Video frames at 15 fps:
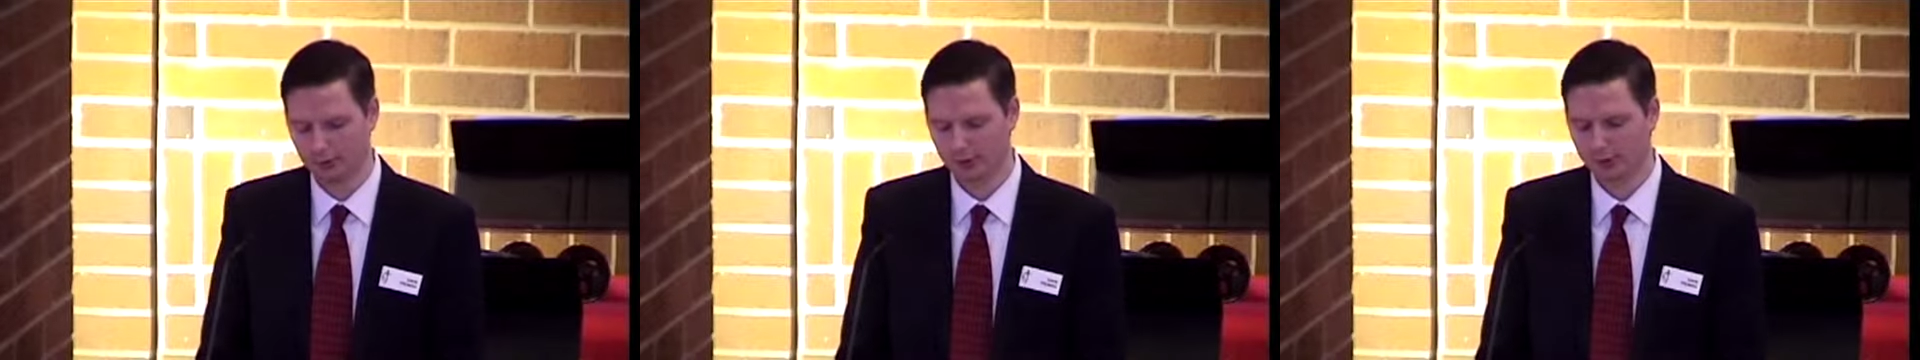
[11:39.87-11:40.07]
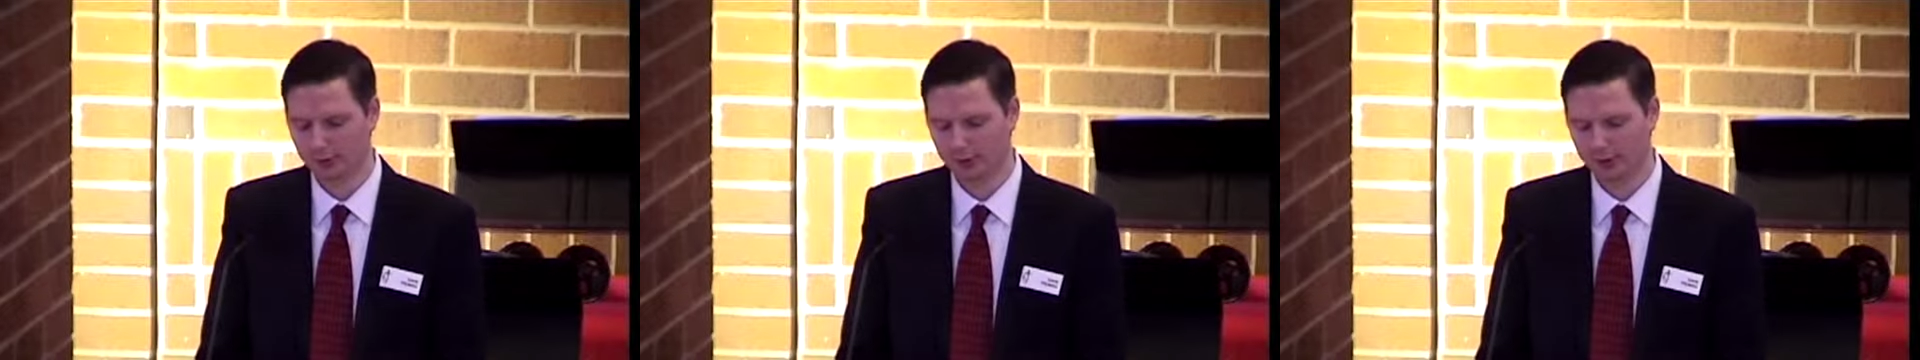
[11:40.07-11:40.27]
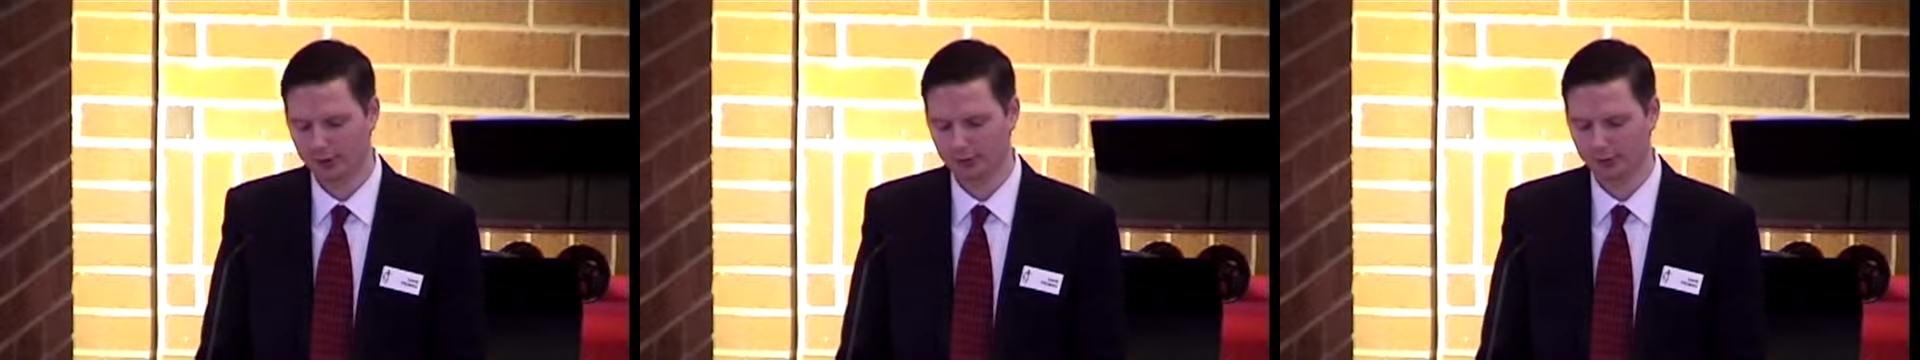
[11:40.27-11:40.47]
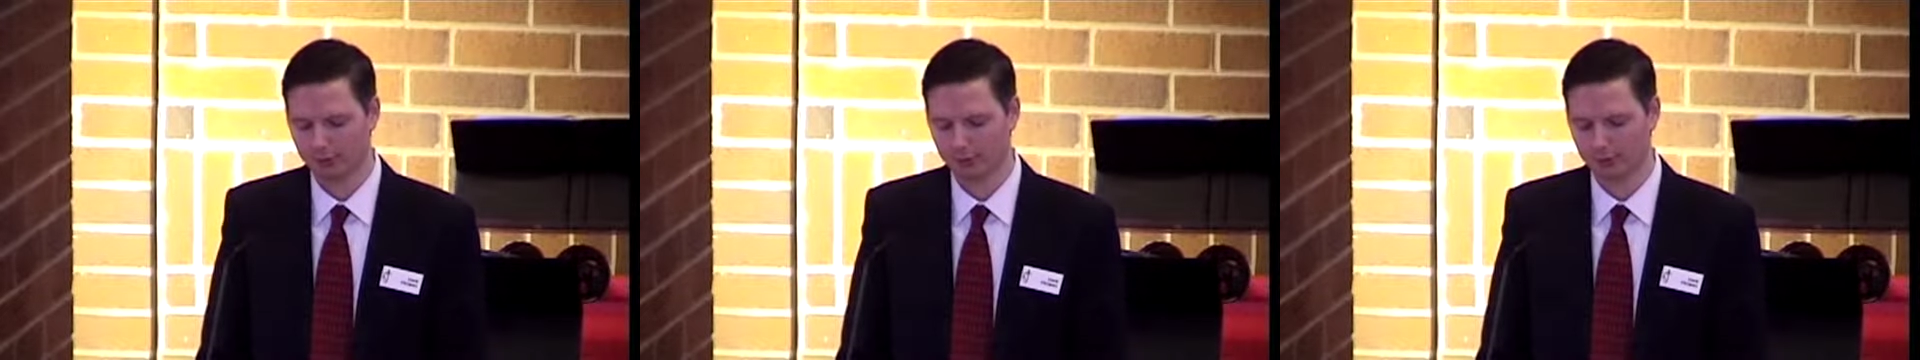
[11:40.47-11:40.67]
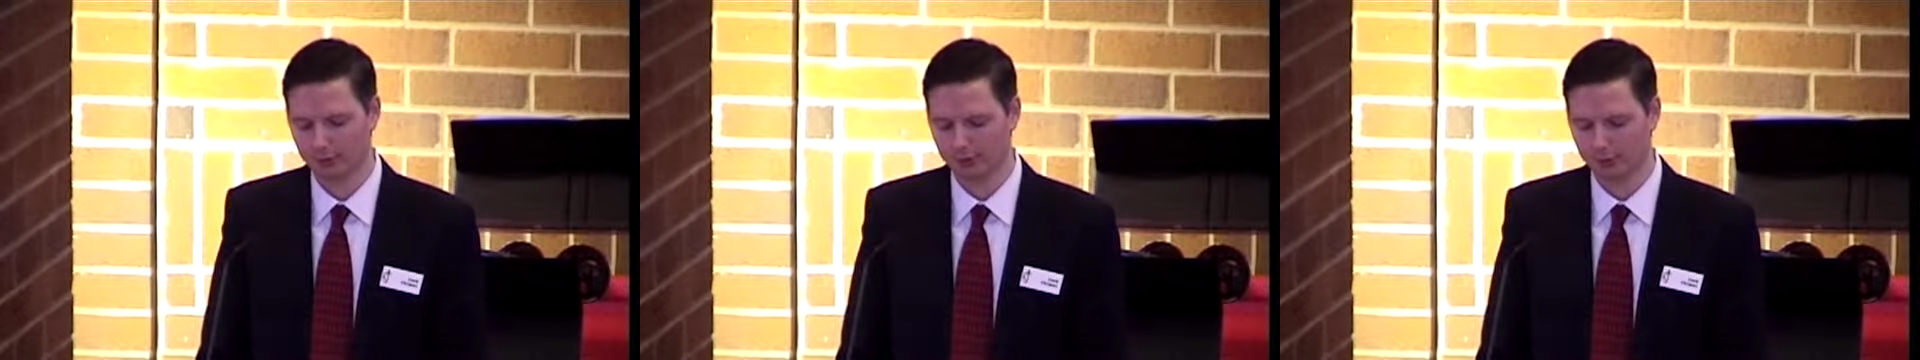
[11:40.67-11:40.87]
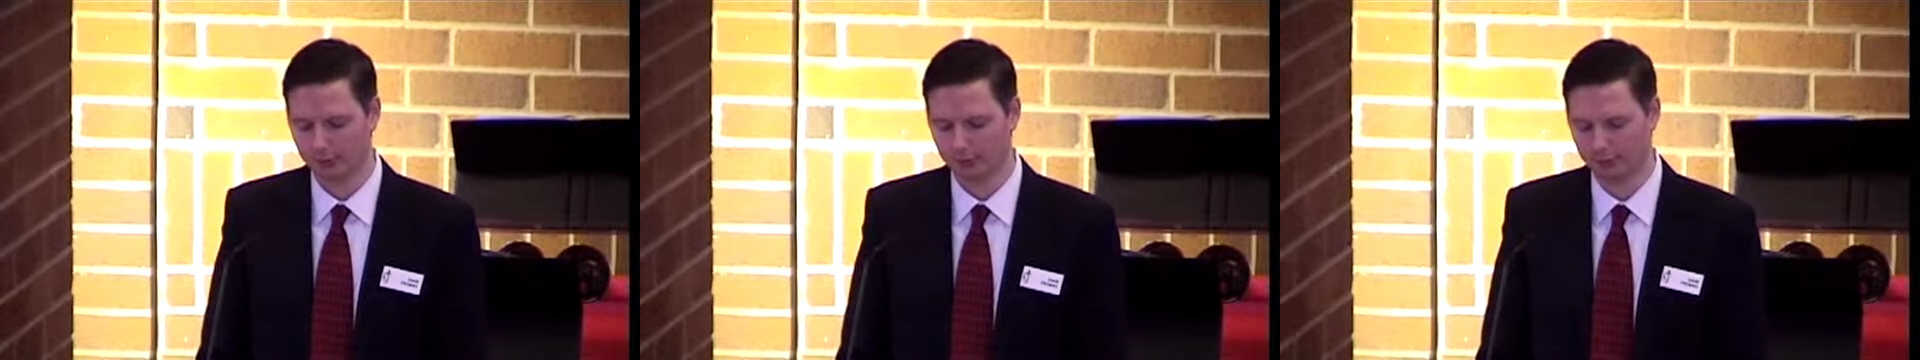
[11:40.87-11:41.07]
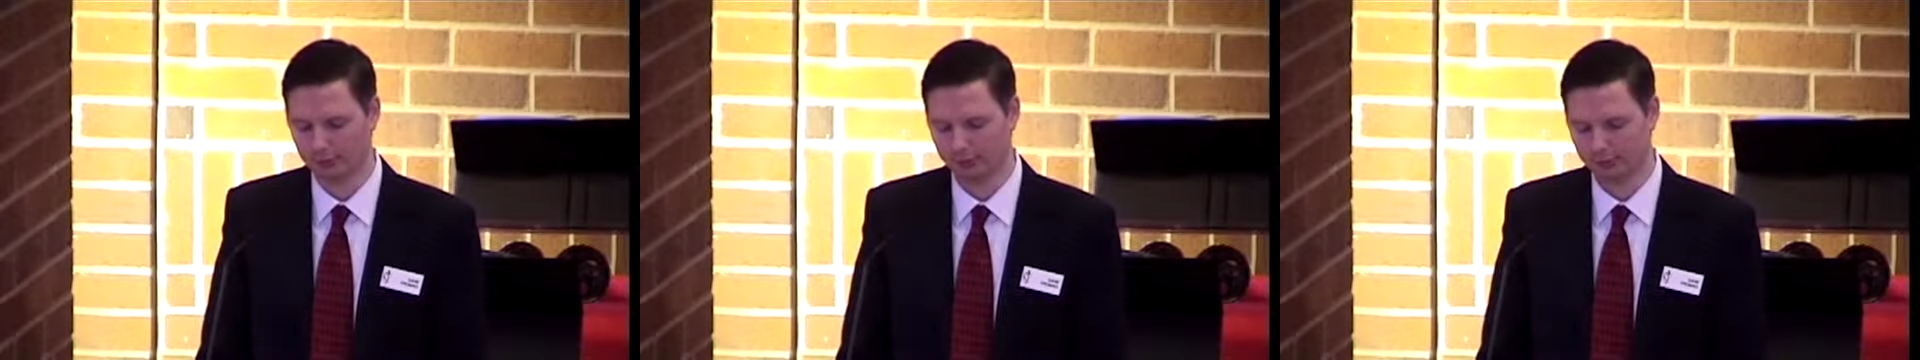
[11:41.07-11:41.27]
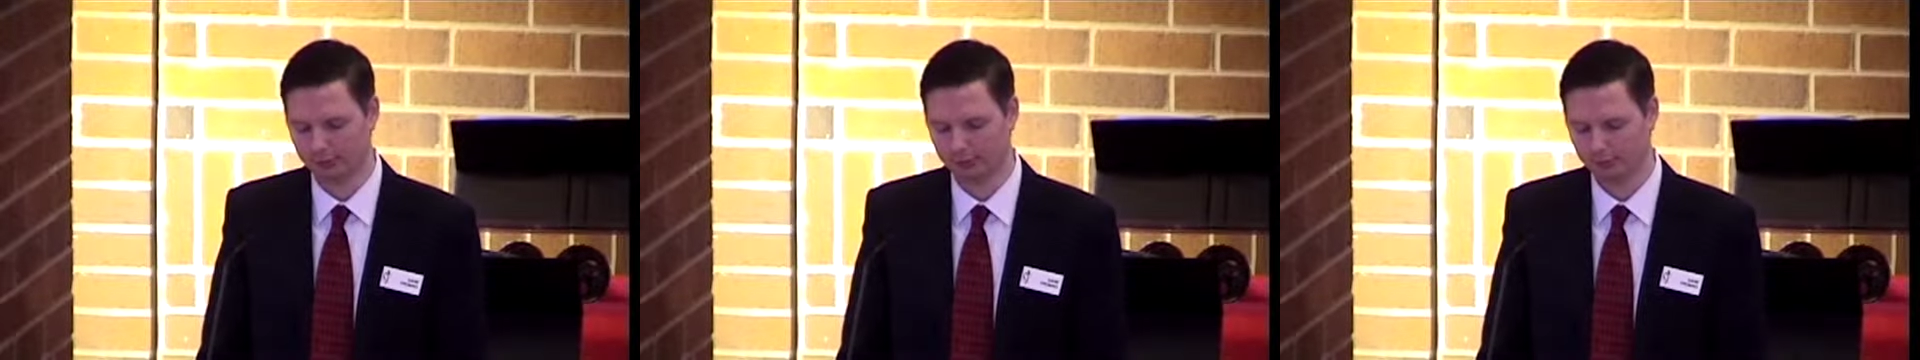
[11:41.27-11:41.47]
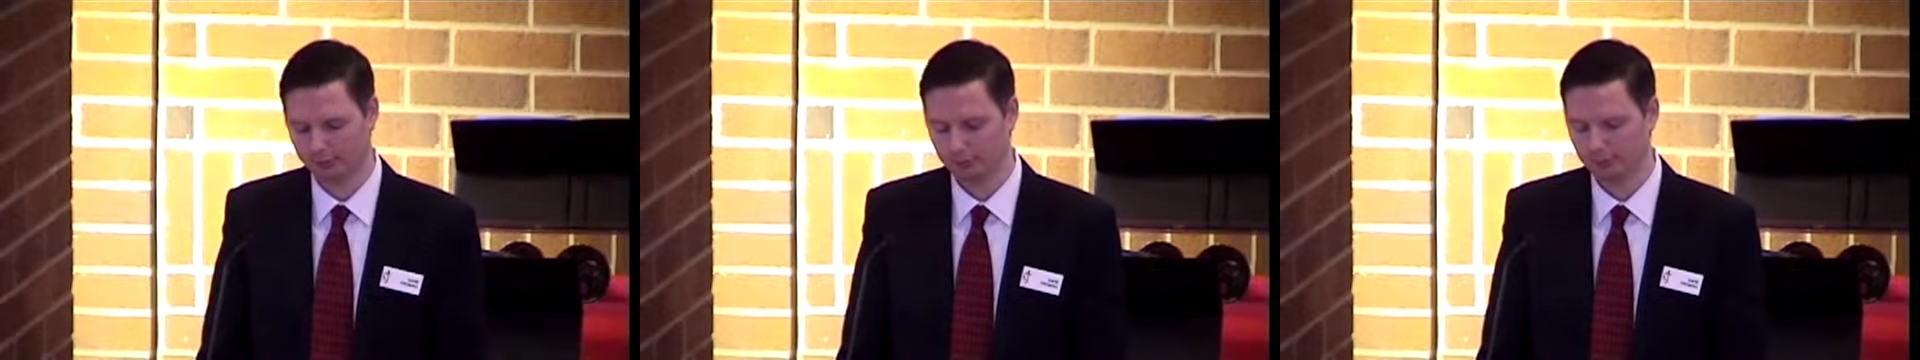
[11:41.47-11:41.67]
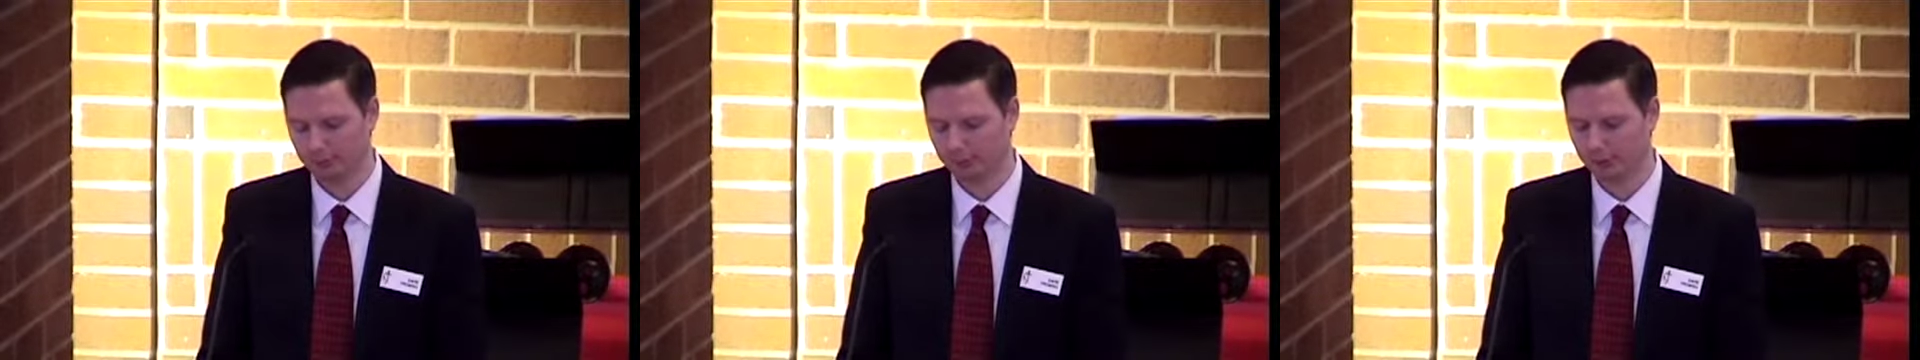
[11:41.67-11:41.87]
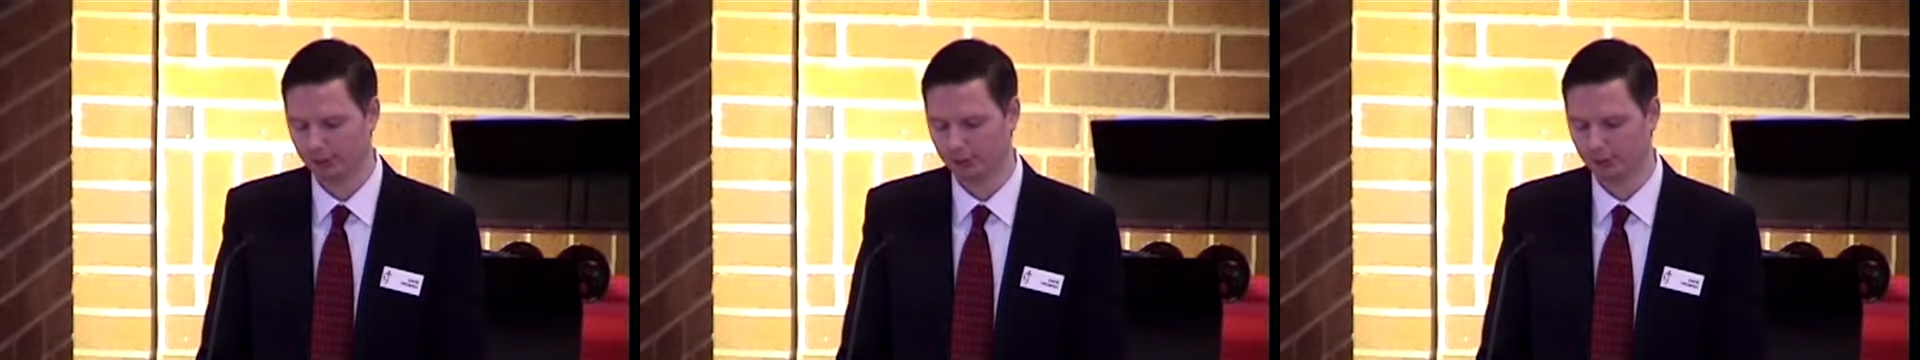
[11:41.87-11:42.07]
On the day after the funeral, trying